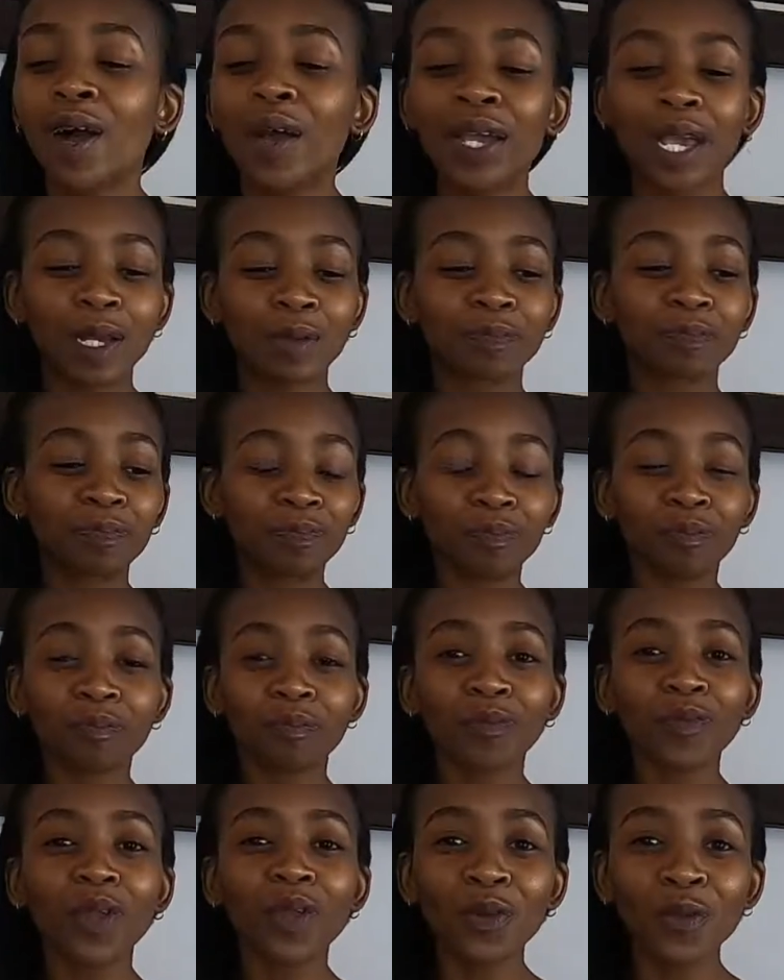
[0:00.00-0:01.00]
Okay,
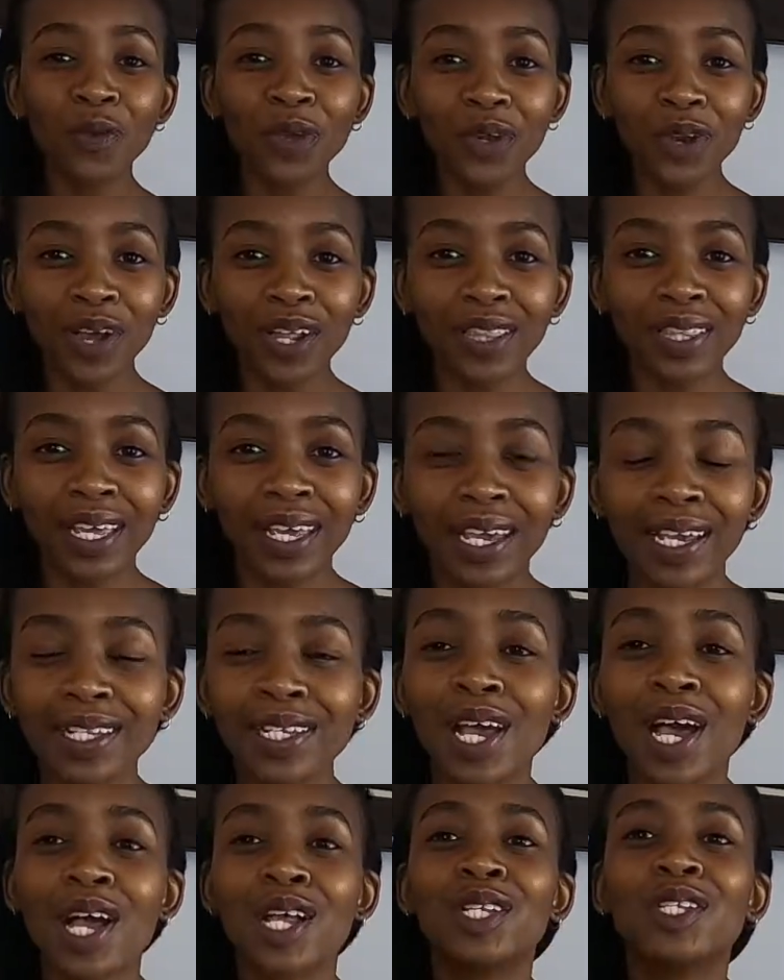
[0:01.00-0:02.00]
we're not there
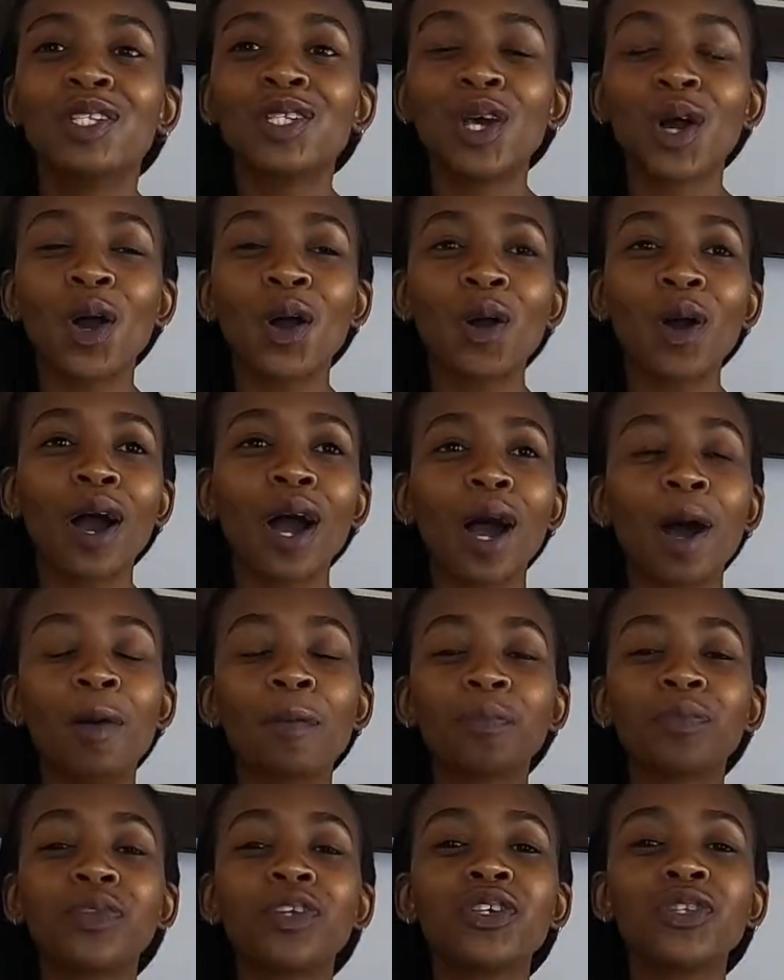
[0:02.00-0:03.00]
yet. So
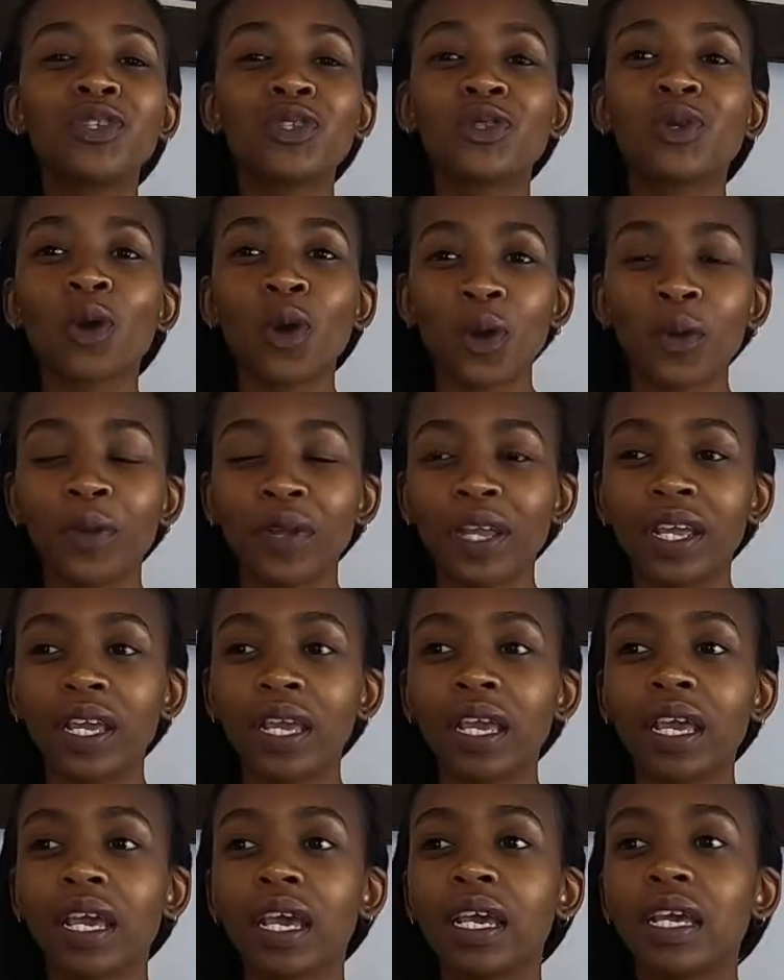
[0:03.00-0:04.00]
this
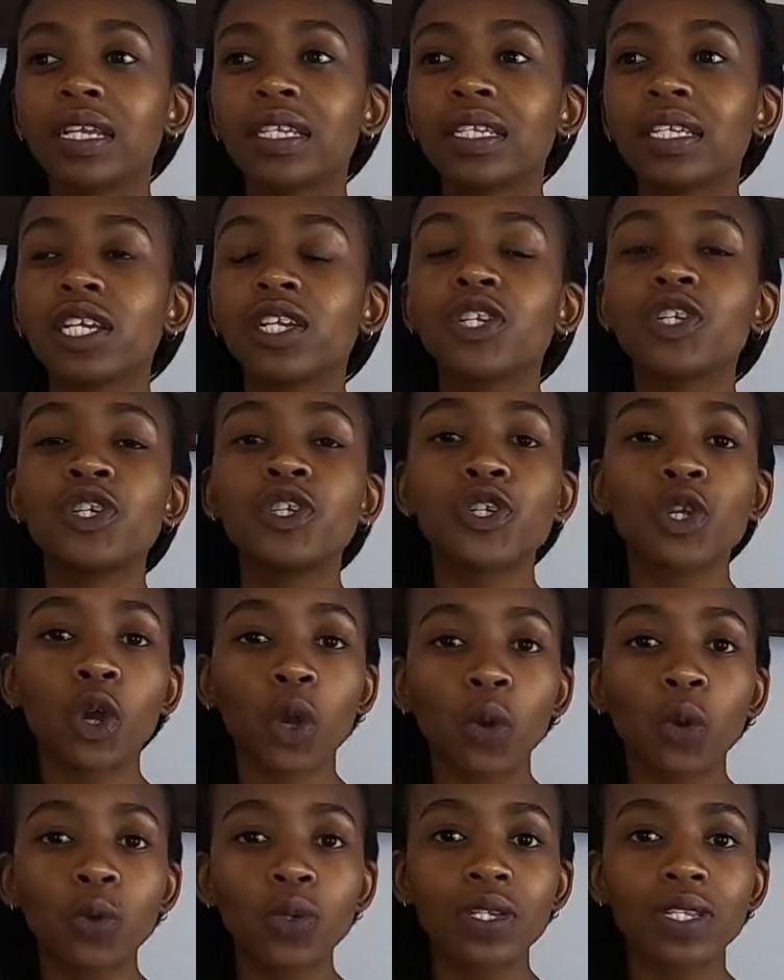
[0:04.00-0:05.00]
story, it
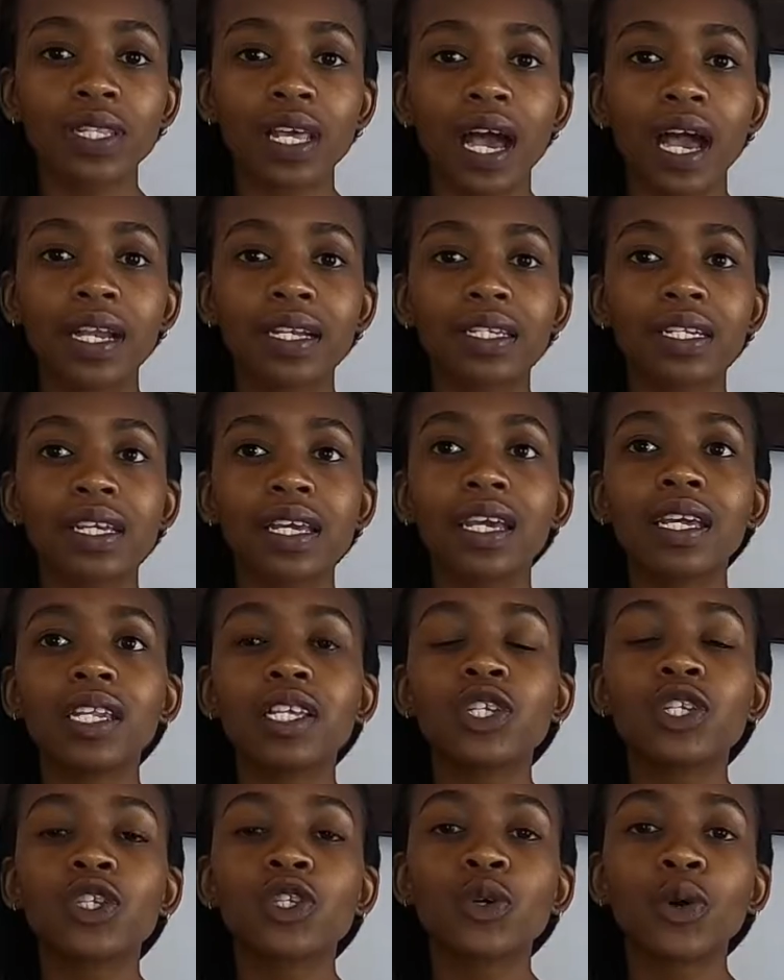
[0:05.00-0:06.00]
shows that it
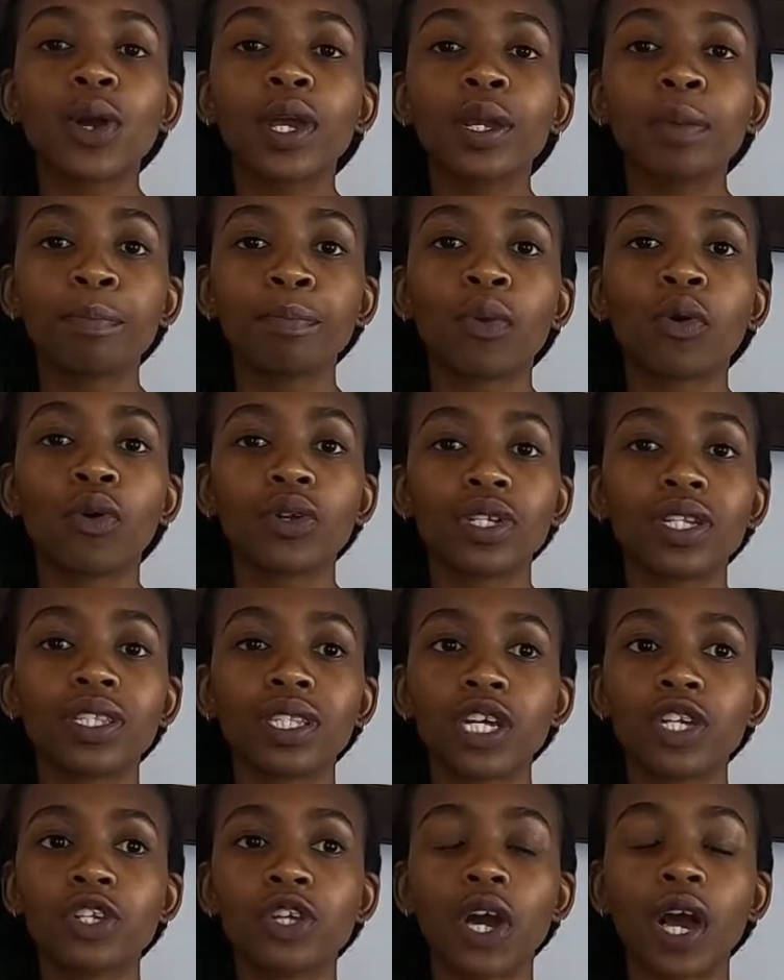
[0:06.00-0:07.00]
is so
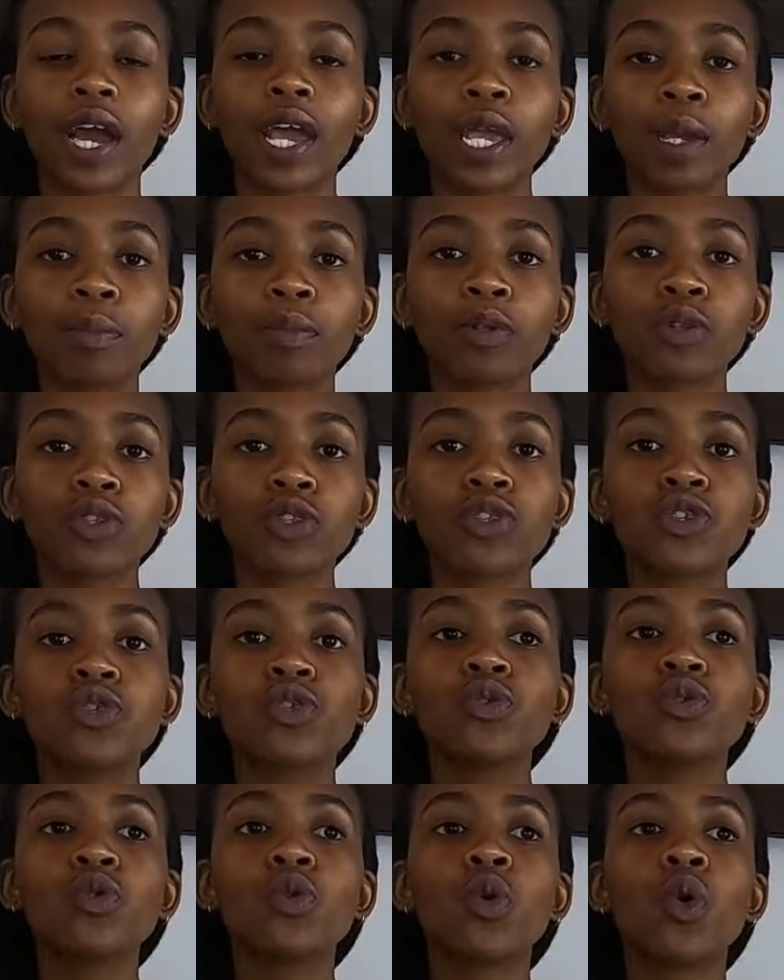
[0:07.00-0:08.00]
important that you're able
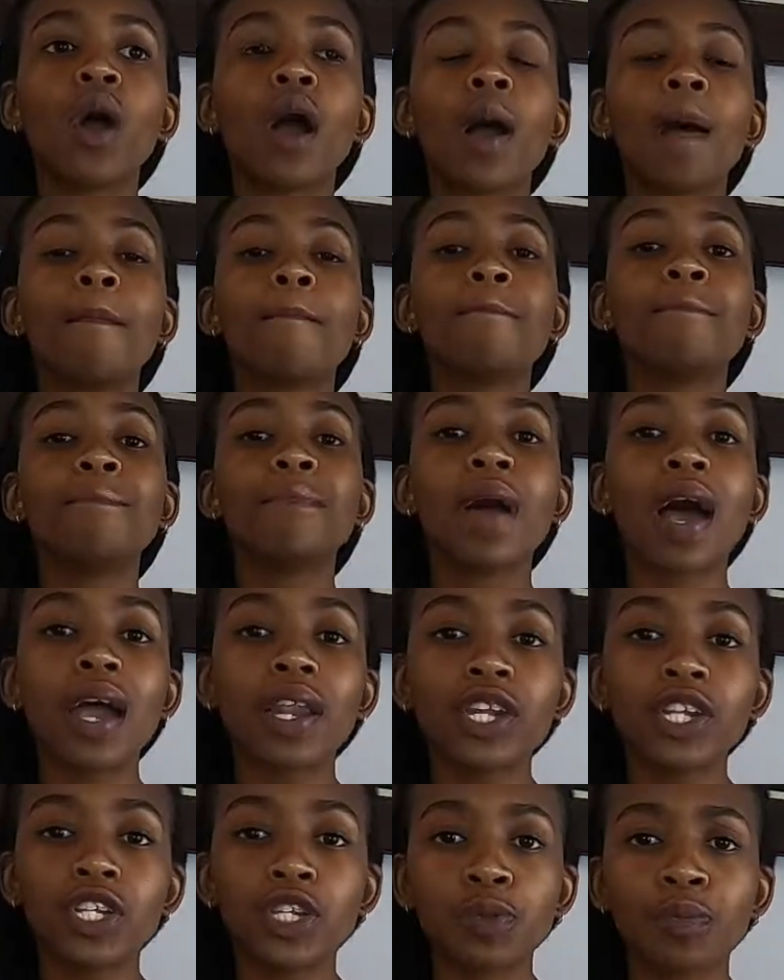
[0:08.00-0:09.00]
to
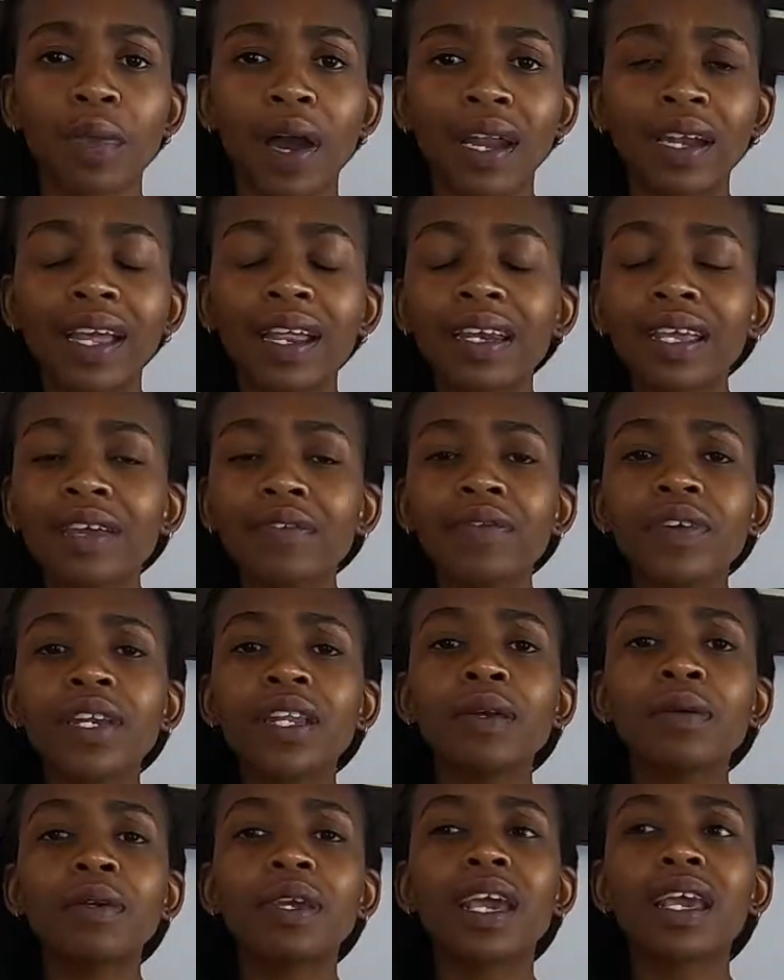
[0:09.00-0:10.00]
manage money and
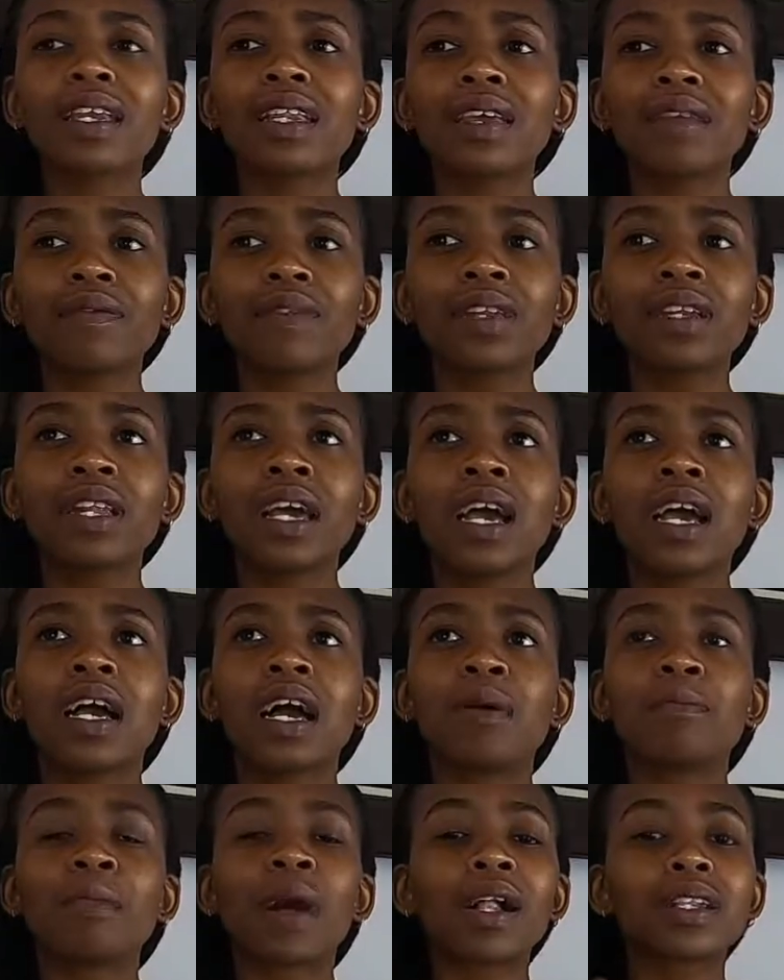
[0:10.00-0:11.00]
even
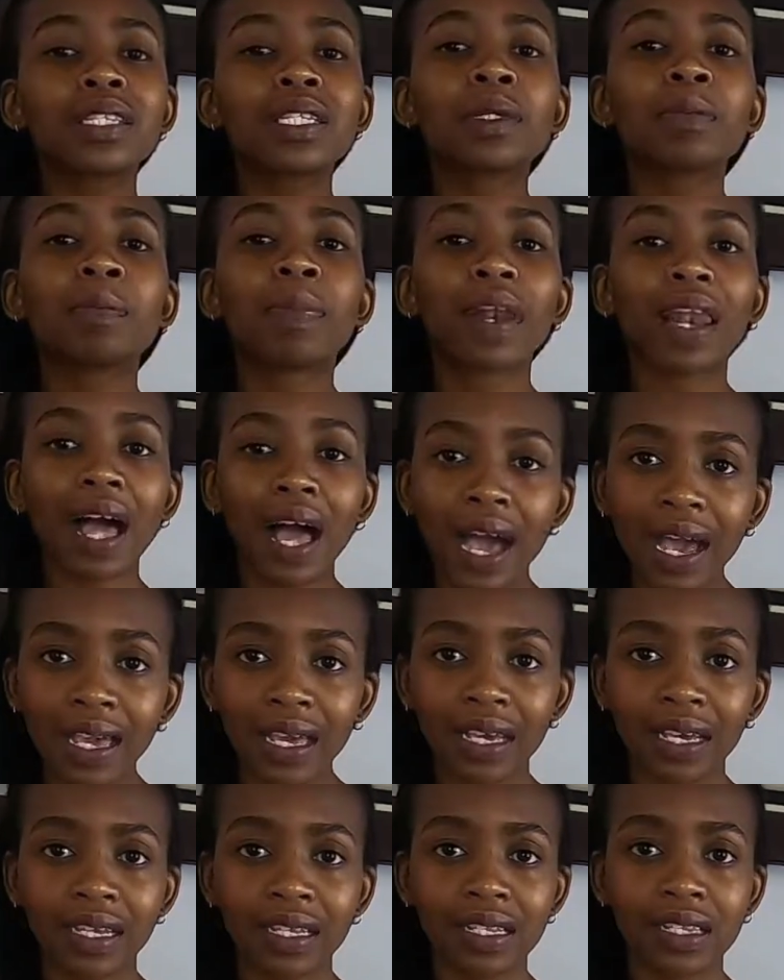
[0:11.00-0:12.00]
multiply
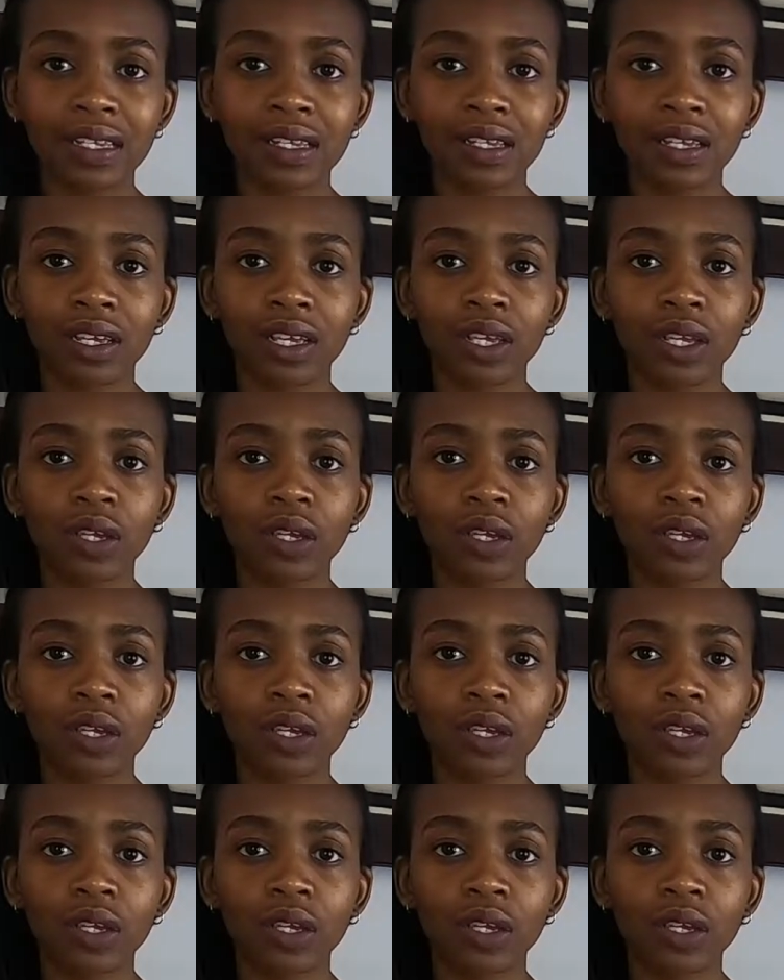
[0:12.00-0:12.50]
it.